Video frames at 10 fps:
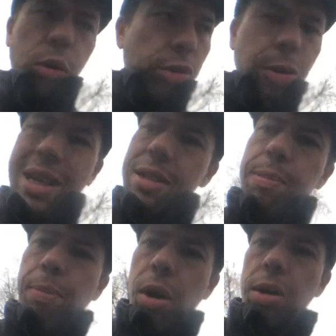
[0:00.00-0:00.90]
crazy
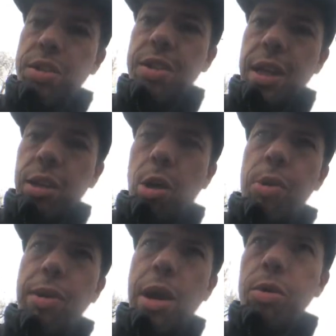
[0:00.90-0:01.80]
bugs that come
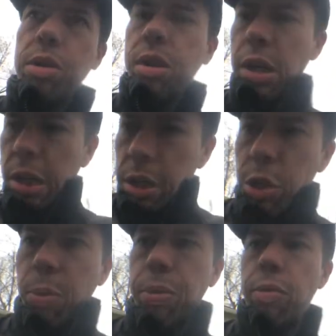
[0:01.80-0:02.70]
around
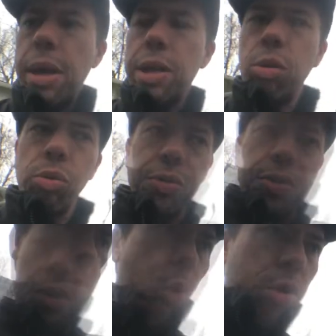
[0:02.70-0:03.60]
your perennials,
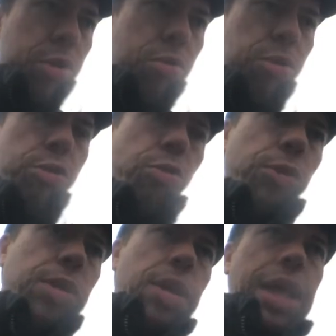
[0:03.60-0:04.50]
the more you
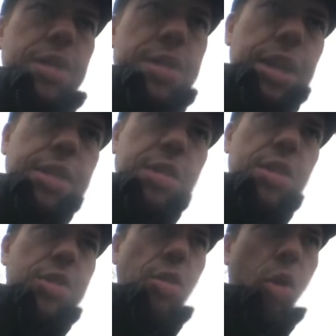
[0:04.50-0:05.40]
realize that this
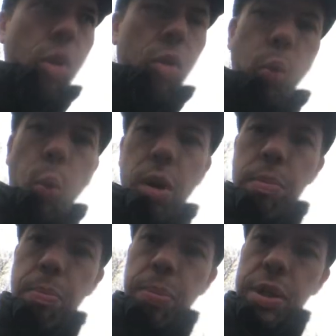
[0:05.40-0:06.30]
is all
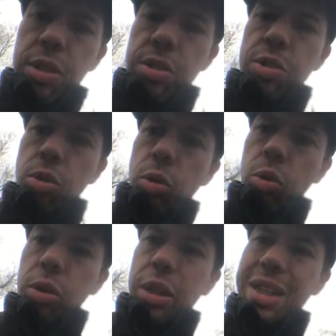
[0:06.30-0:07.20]
one big
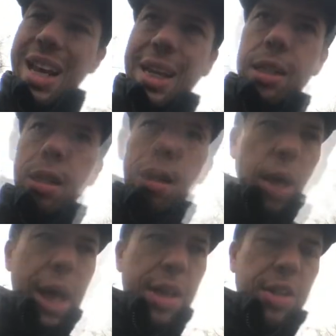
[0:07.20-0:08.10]
circle connected. It all
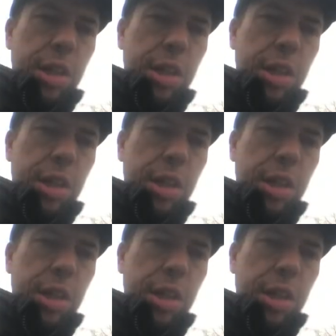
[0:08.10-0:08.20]
has